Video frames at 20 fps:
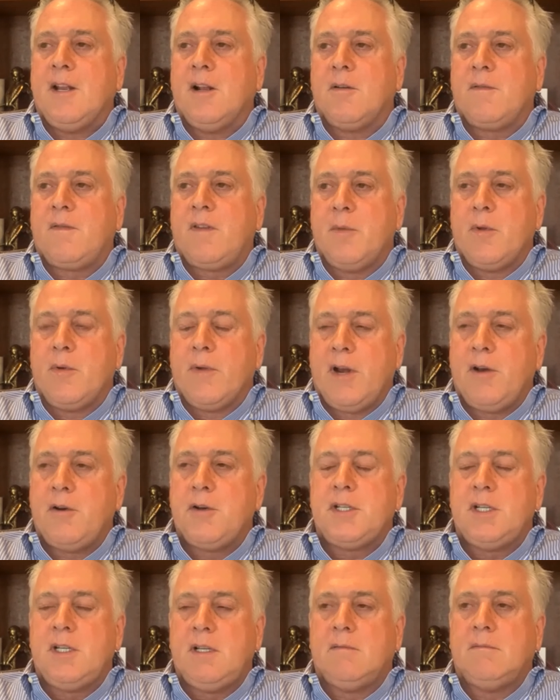from their
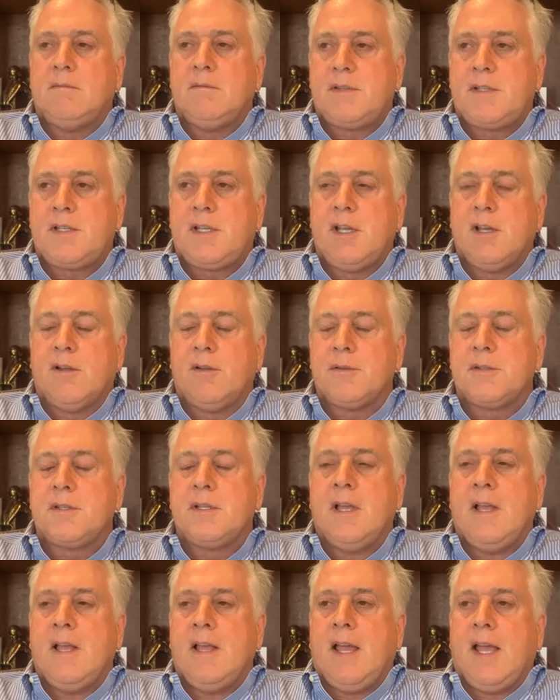energy
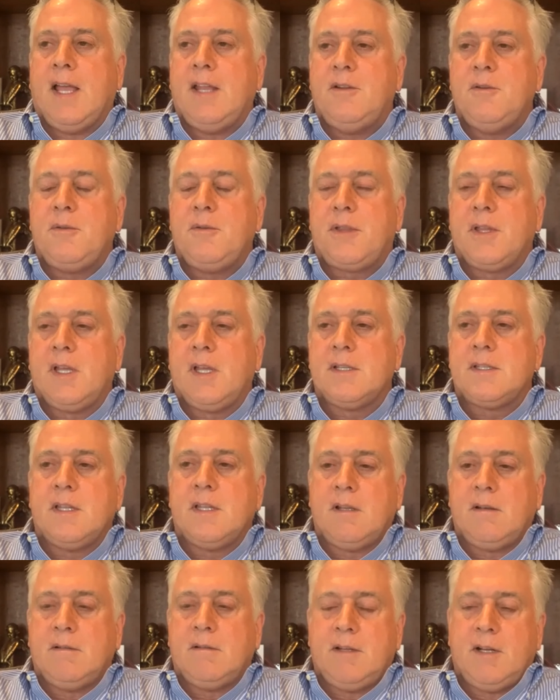skills and do things
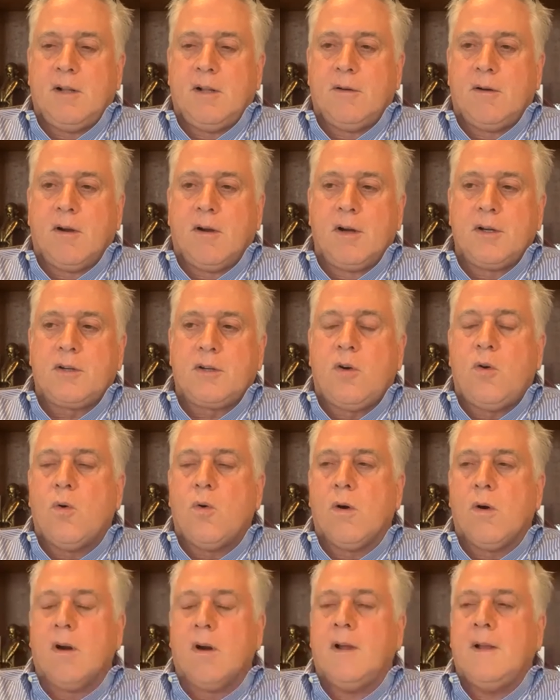that, aren't
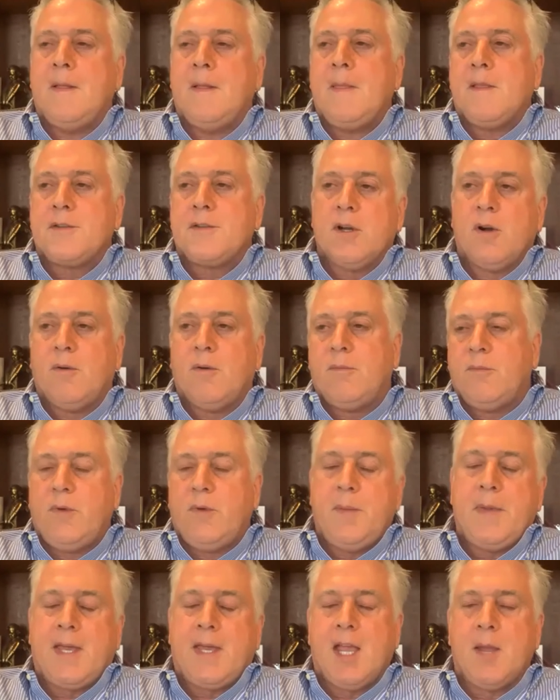core. So
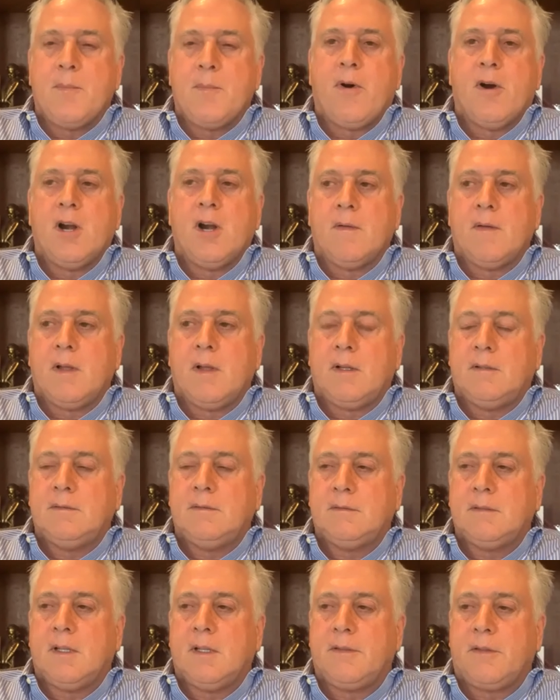we became part of
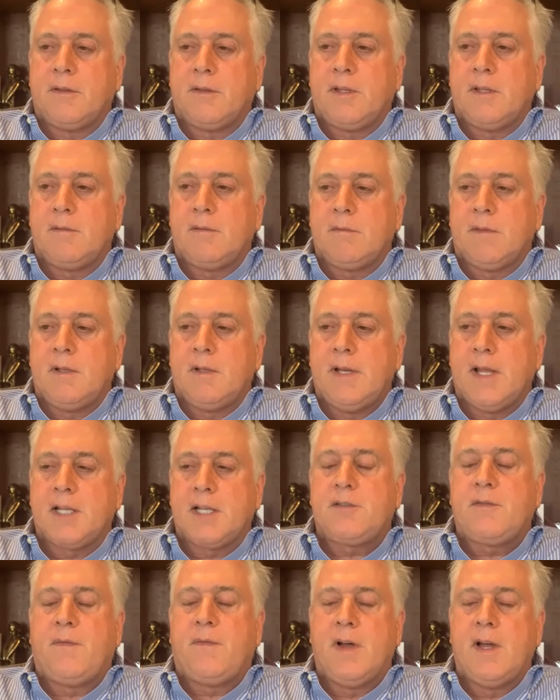the
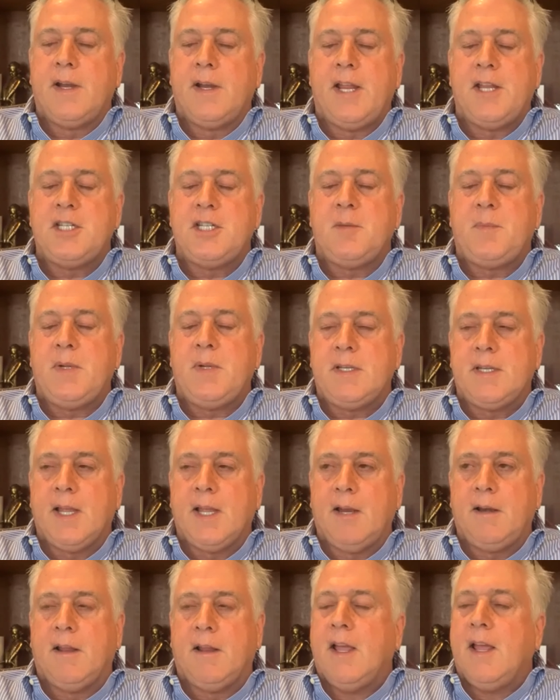next fund, NGP
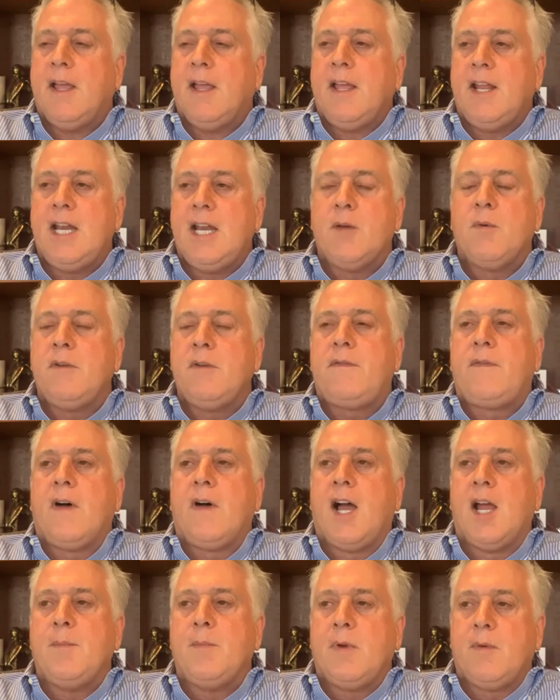10, and it went
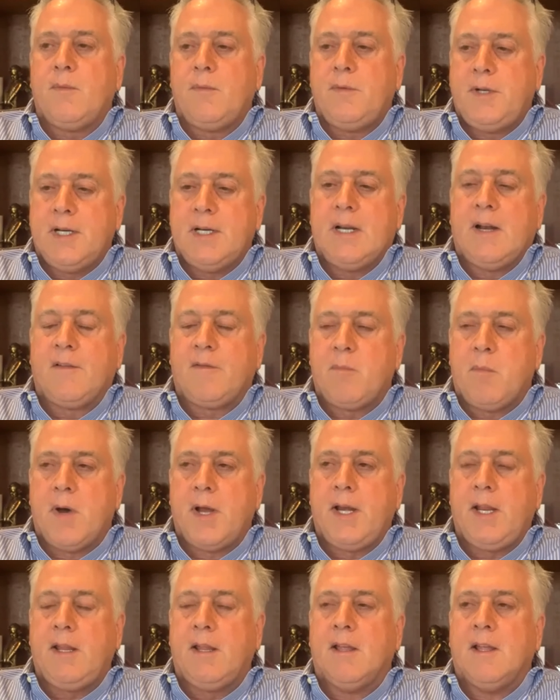fine, but we didn't have enough
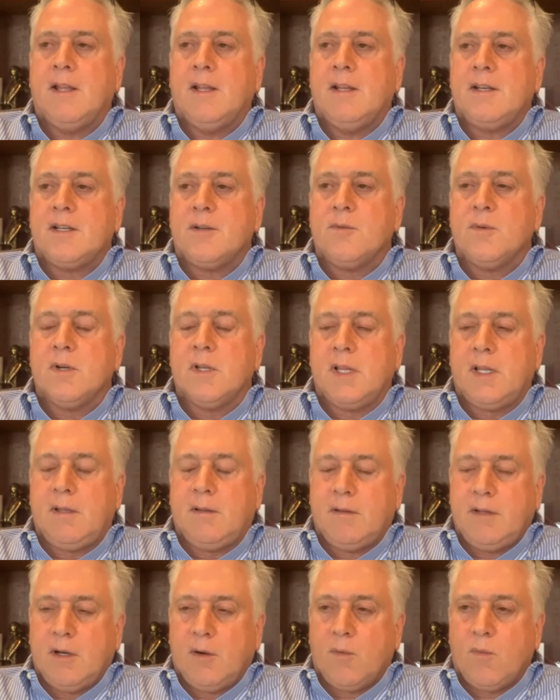money to
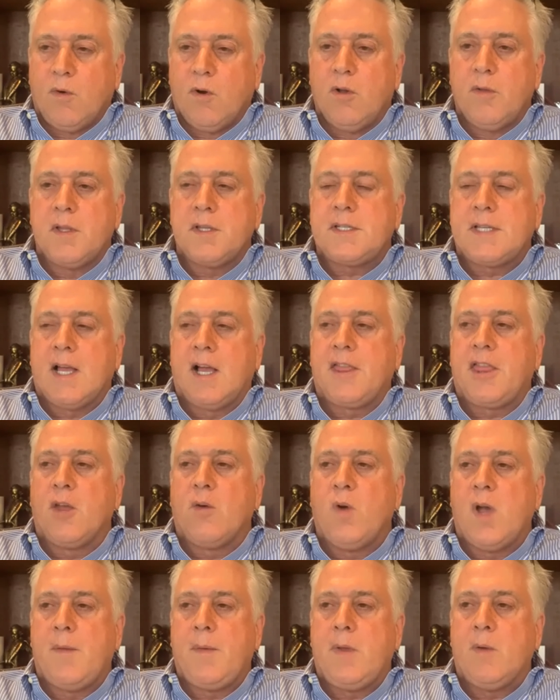really, roll this out
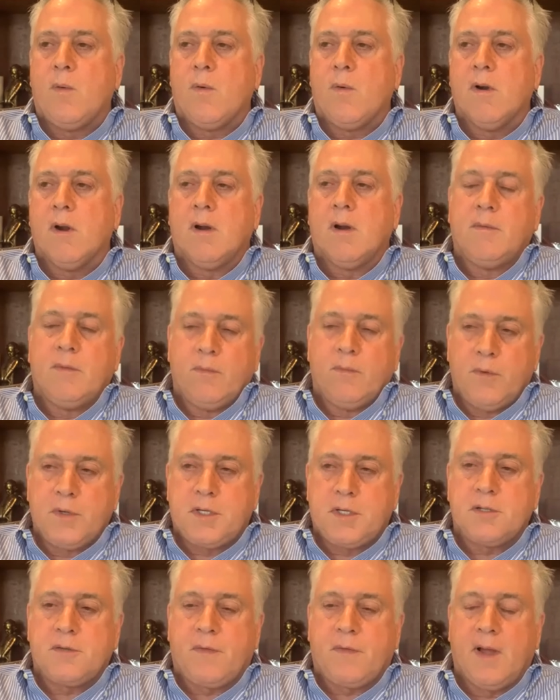the way we were,
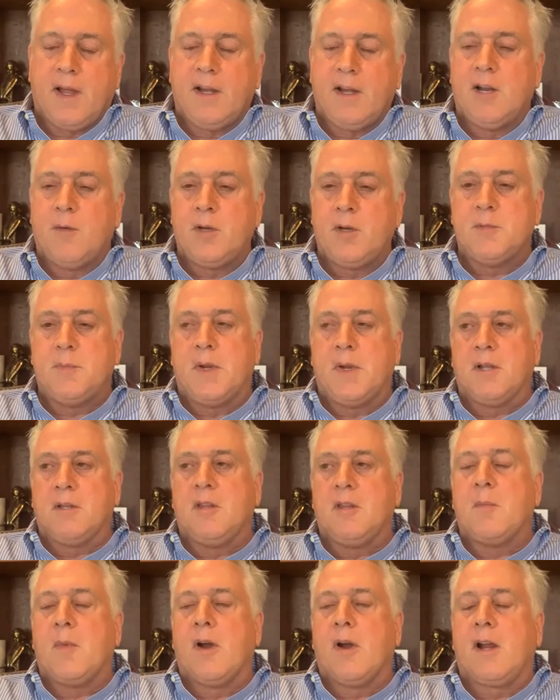which is fine. No one's bigger than
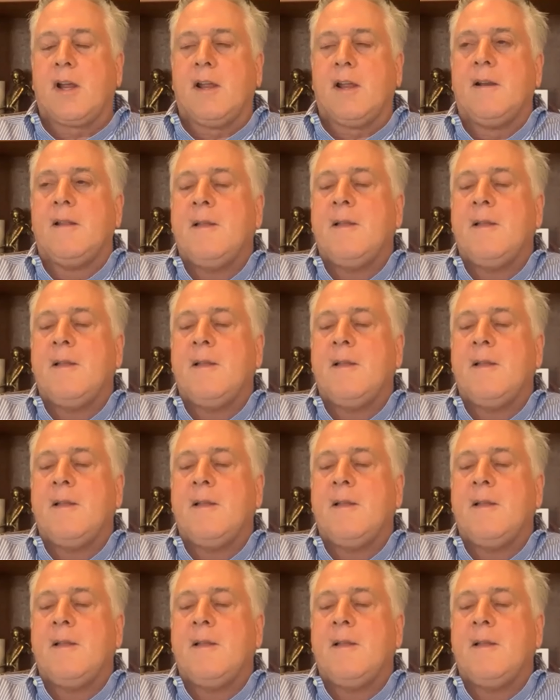the market.